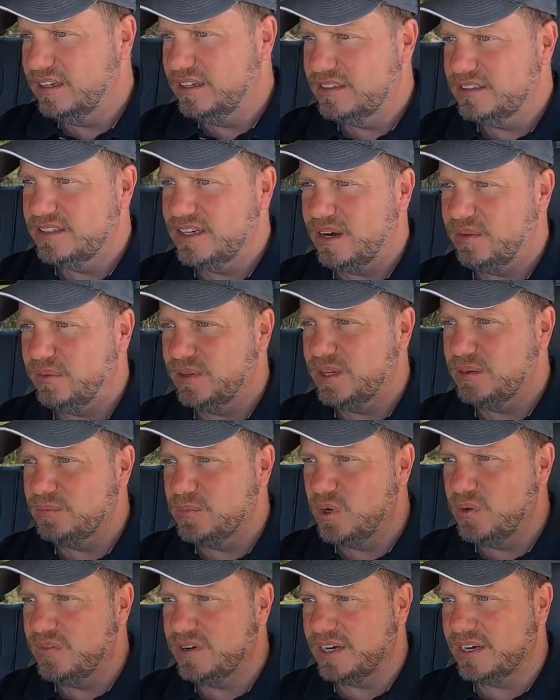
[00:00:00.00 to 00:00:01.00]
it's not really
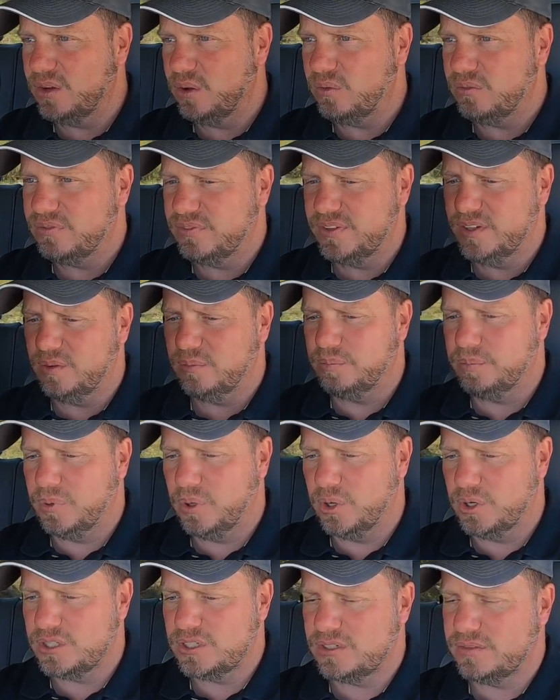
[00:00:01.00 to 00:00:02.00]
moving. I don't feel
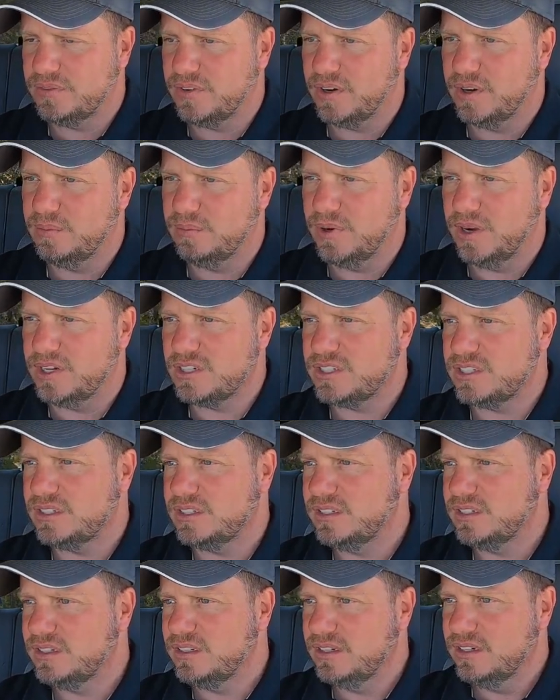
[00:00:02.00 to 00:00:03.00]
pushed very much.
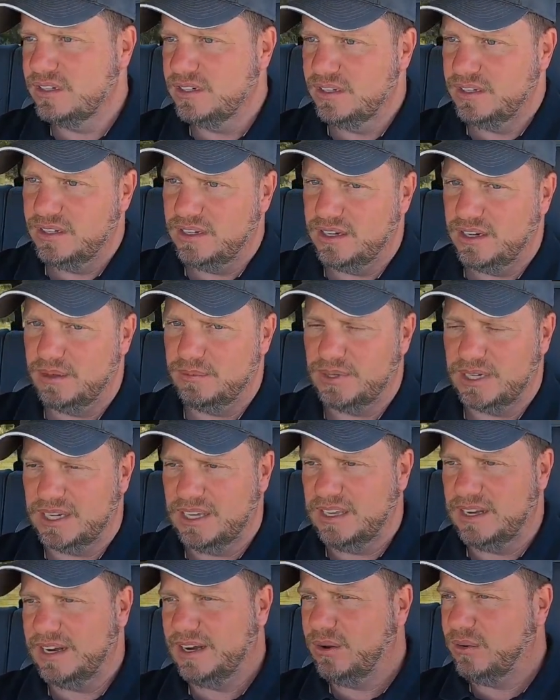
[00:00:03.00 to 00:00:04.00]

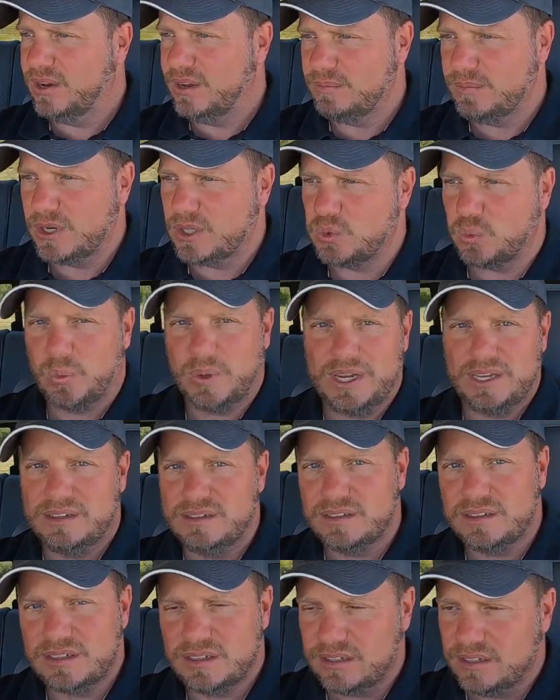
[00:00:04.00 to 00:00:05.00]
Again, I don't have much
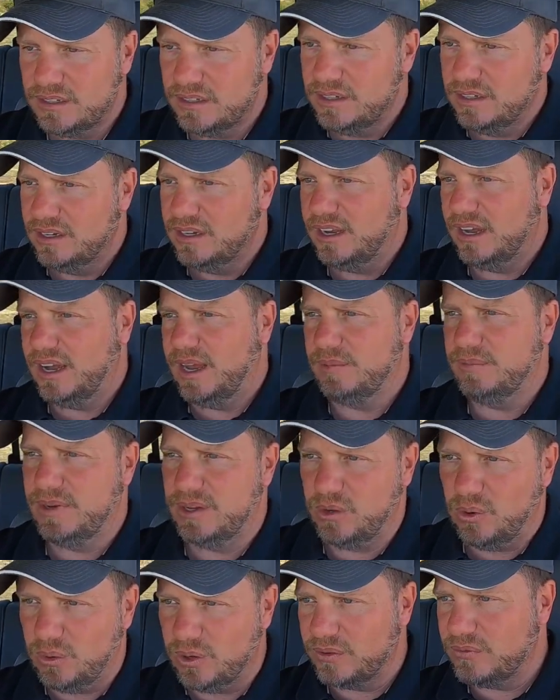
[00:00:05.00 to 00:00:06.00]
wind.
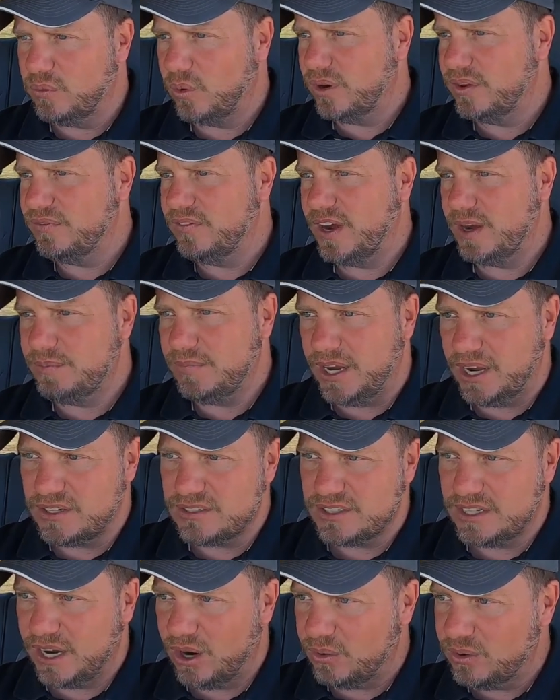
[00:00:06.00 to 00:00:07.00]
I'm going 45
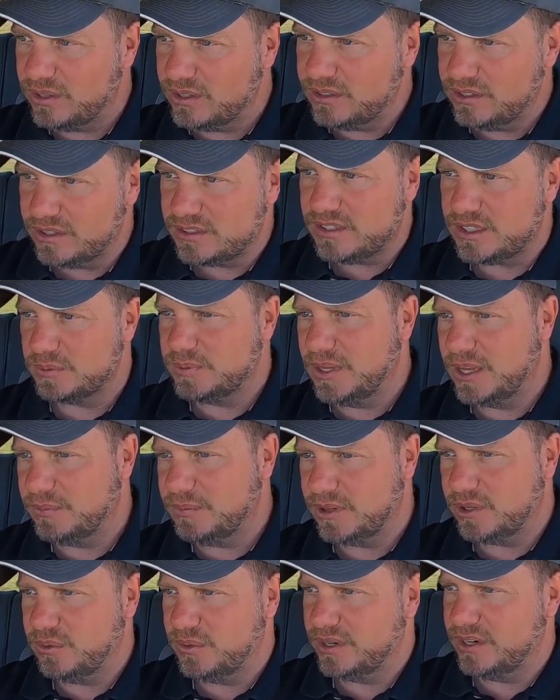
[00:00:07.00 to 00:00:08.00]
miles an hour. That's the speed
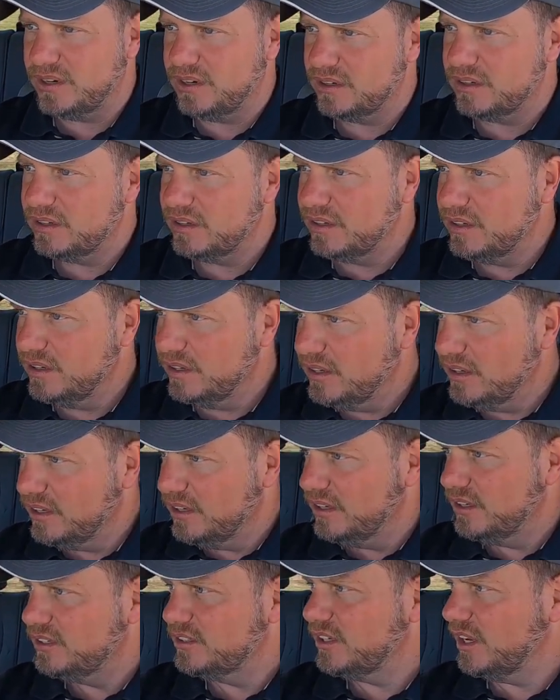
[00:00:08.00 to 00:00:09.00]
limit through here.
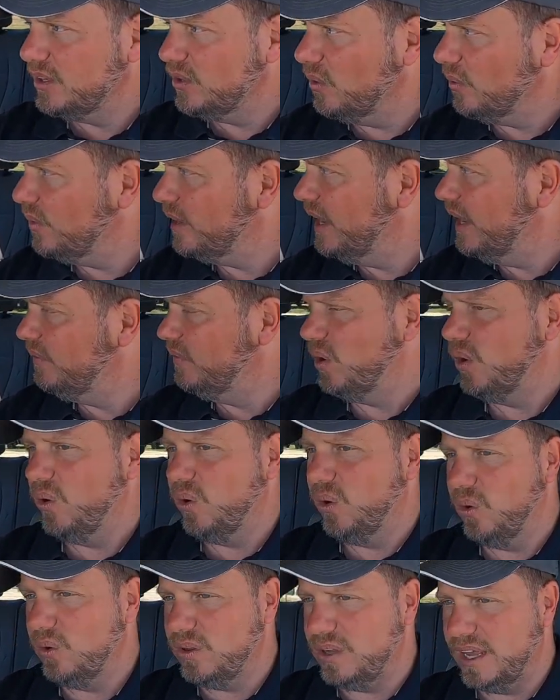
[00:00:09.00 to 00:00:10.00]
So I don't have a
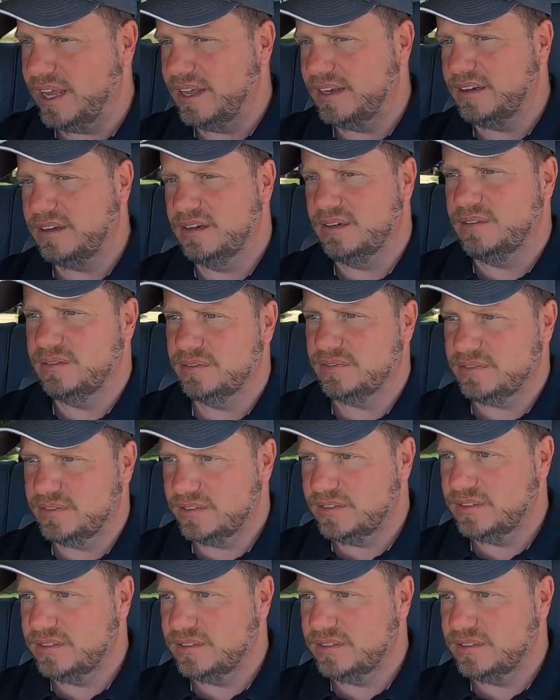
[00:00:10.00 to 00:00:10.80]
whole lot of